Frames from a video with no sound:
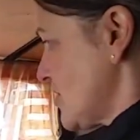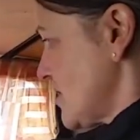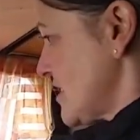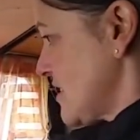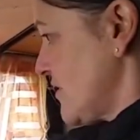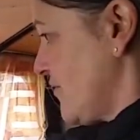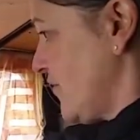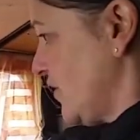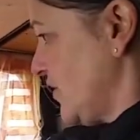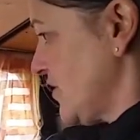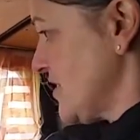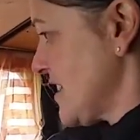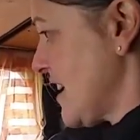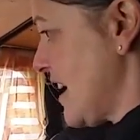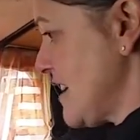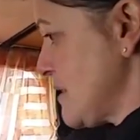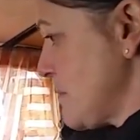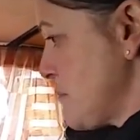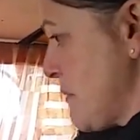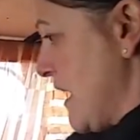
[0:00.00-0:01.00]
just a
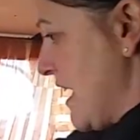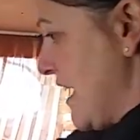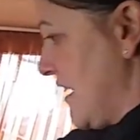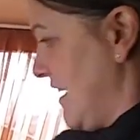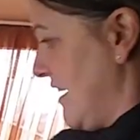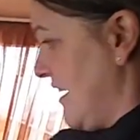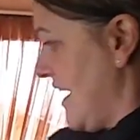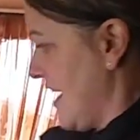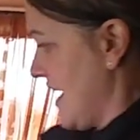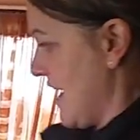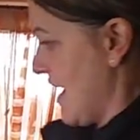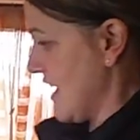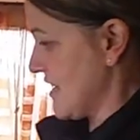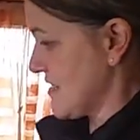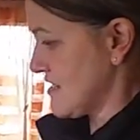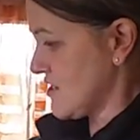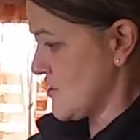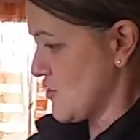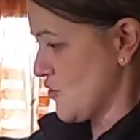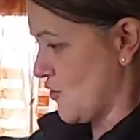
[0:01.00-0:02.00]
full-size bed, and I had
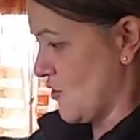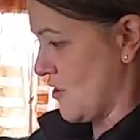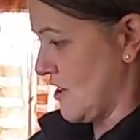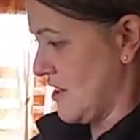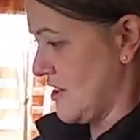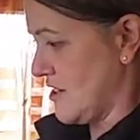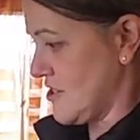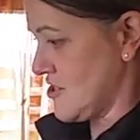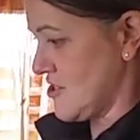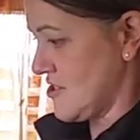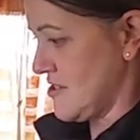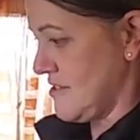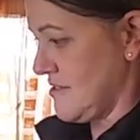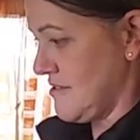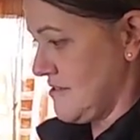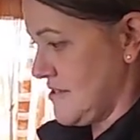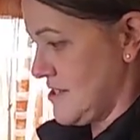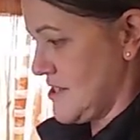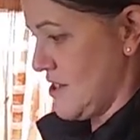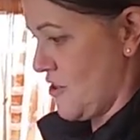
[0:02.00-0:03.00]
storage.
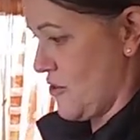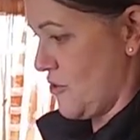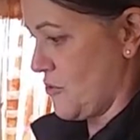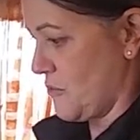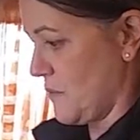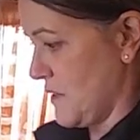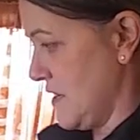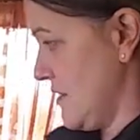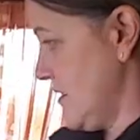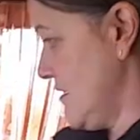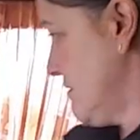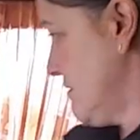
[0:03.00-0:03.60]
So we